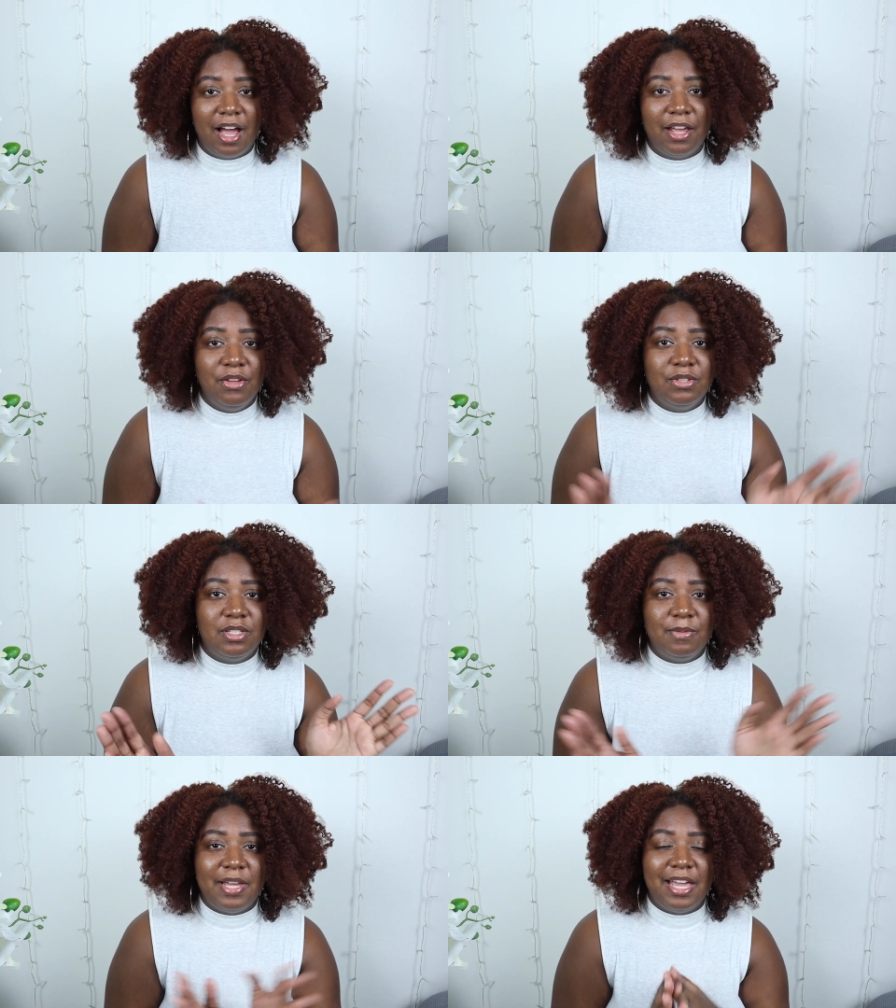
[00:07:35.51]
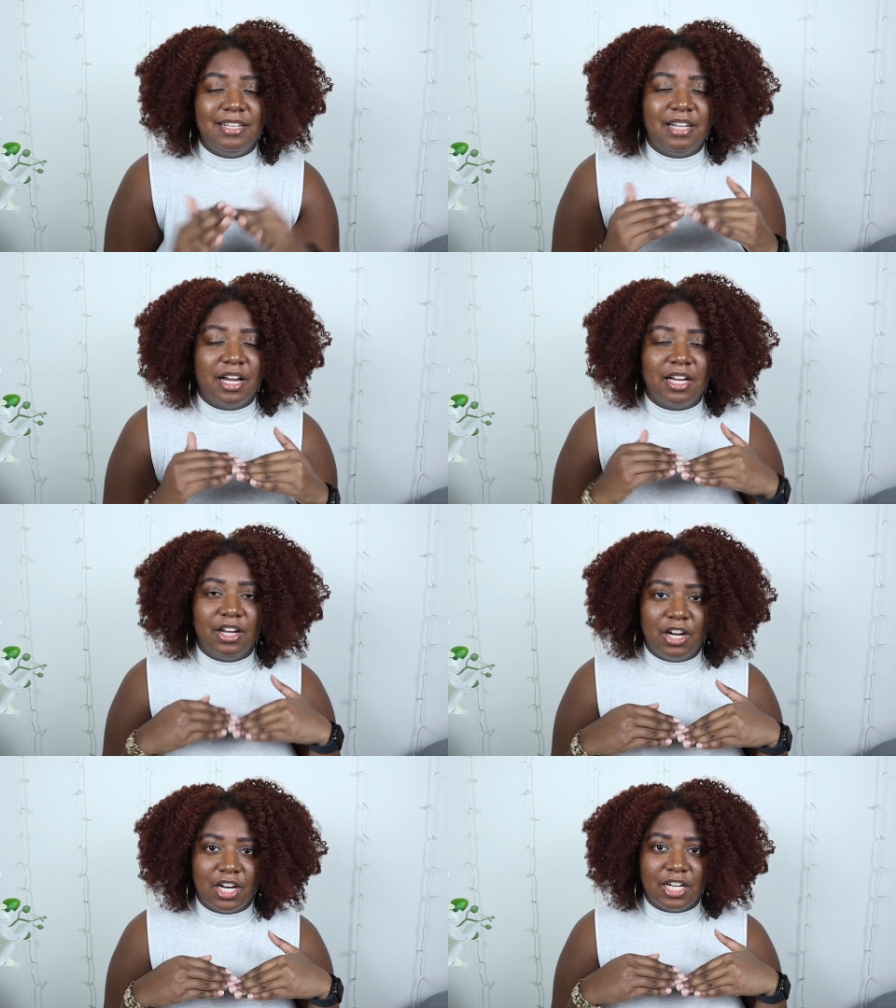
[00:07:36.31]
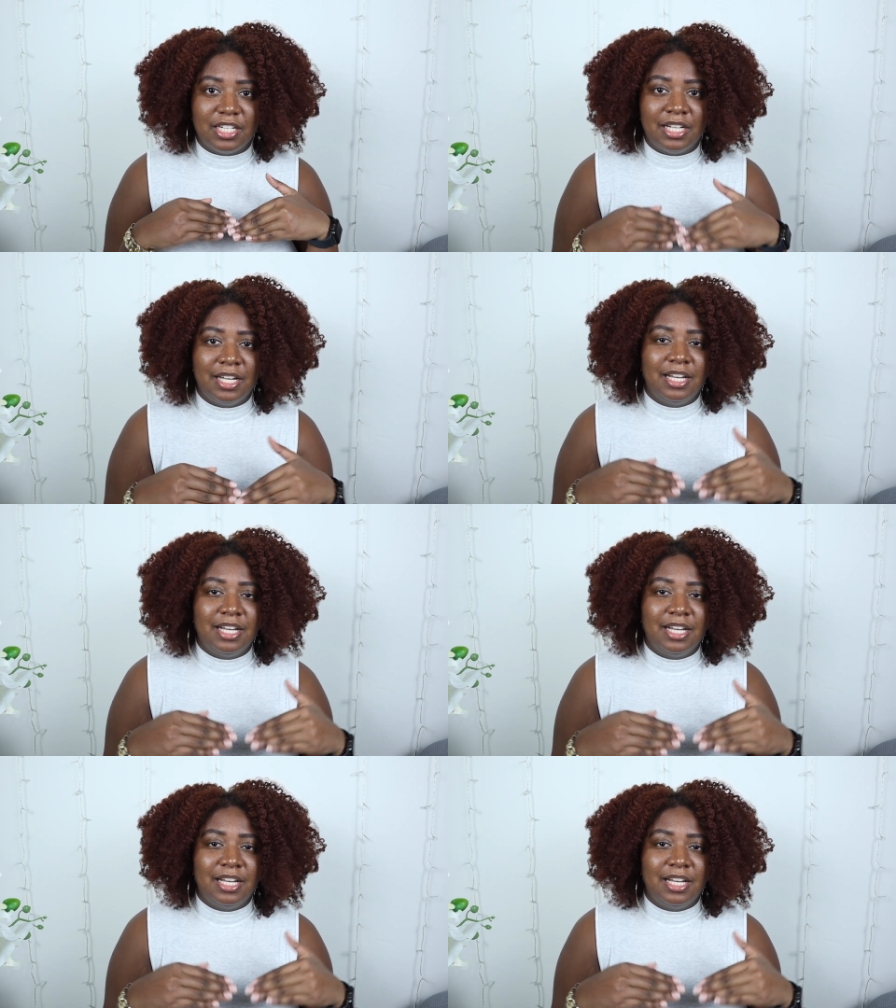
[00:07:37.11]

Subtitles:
I used to be a die-hard